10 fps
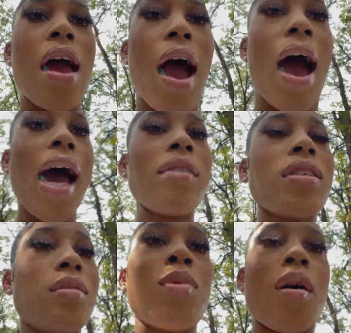I have a
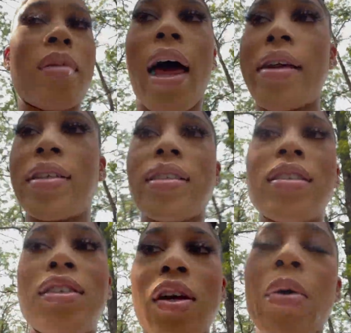small bladder,
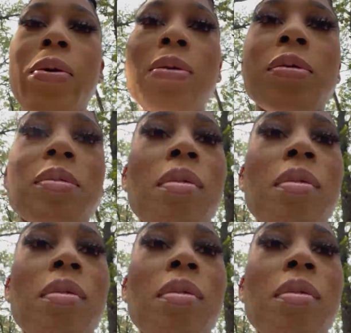so